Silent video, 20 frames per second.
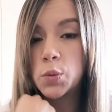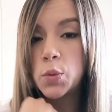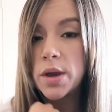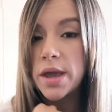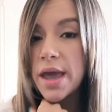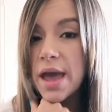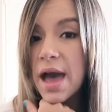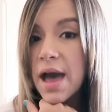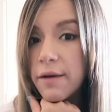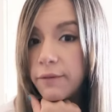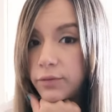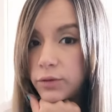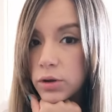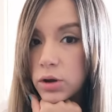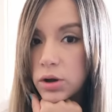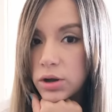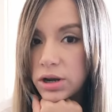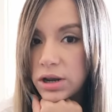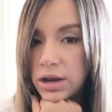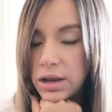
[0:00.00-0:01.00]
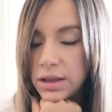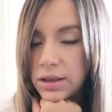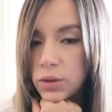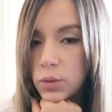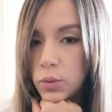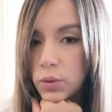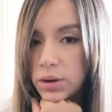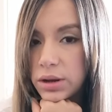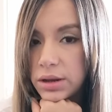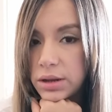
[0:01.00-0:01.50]
We have done it
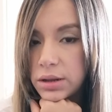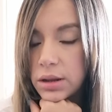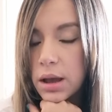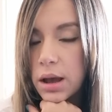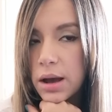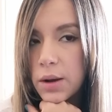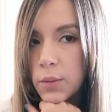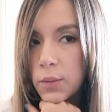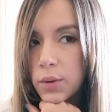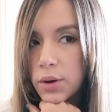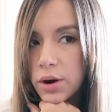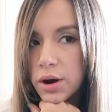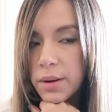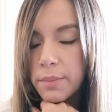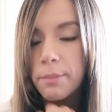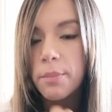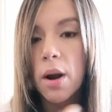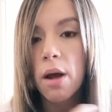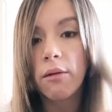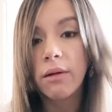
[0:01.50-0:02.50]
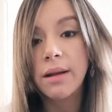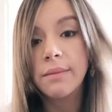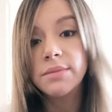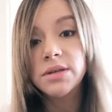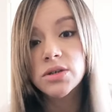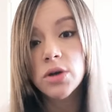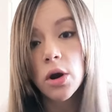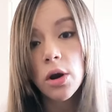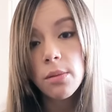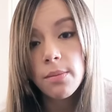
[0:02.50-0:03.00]
during our problem
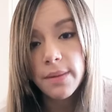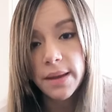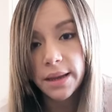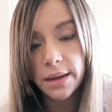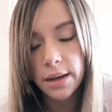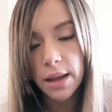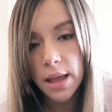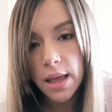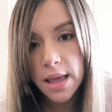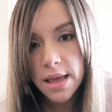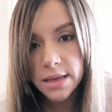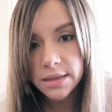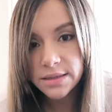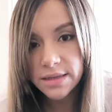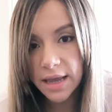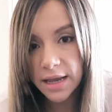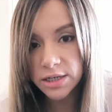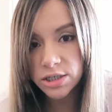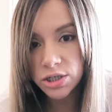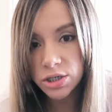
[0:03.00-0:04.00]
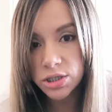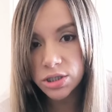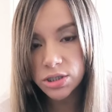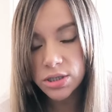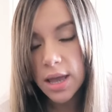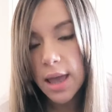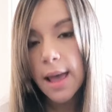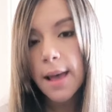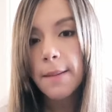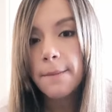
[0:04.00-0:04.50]
solving
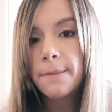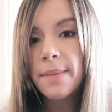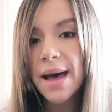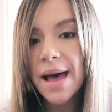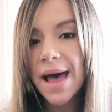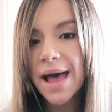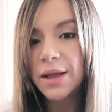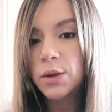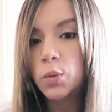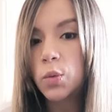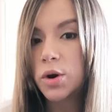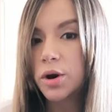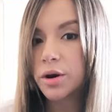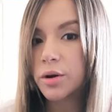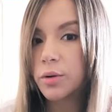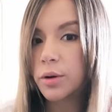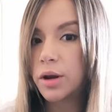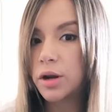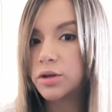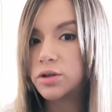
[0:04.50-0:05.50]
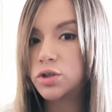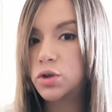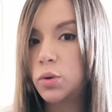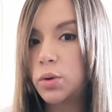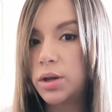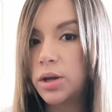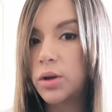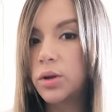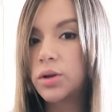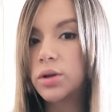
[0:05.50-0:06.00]
sessions, but we're going to do
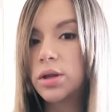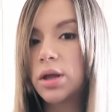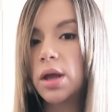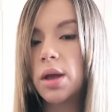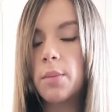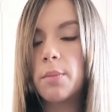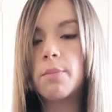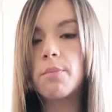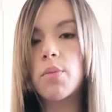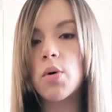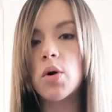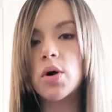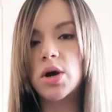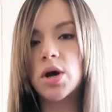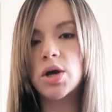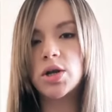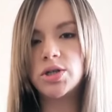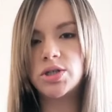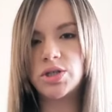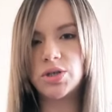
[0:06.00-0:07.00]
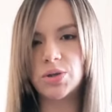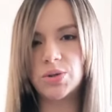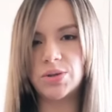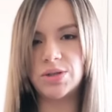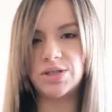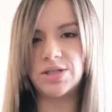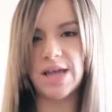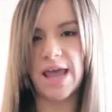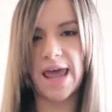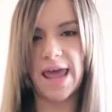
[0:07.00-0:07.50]
it on the book
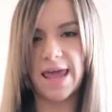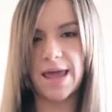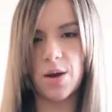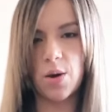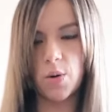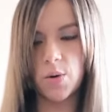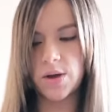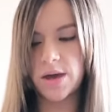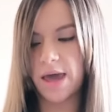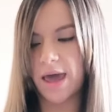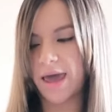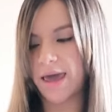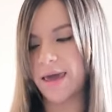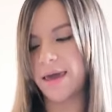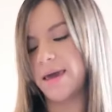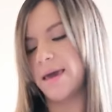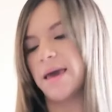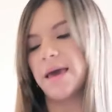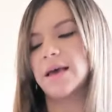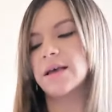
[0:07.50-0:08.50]
today, okay?